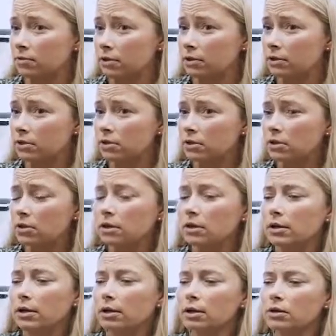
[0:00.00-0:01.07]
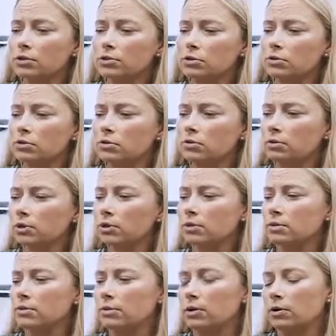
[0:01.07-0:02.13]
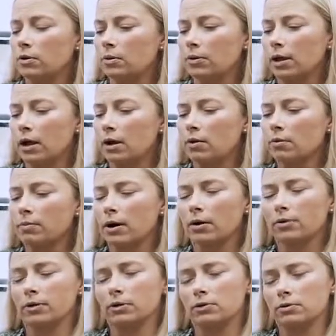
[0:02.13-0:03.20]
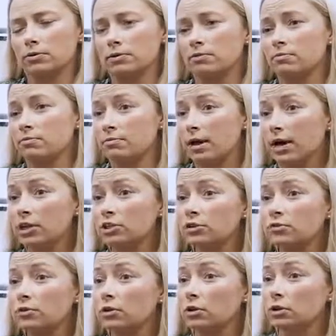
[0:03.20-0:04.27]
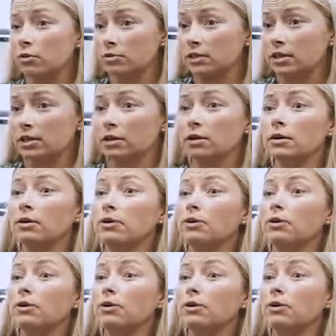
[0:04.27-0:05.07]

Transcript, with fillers: front. Absolutely. And also two things that we know now about the use of mesh for closing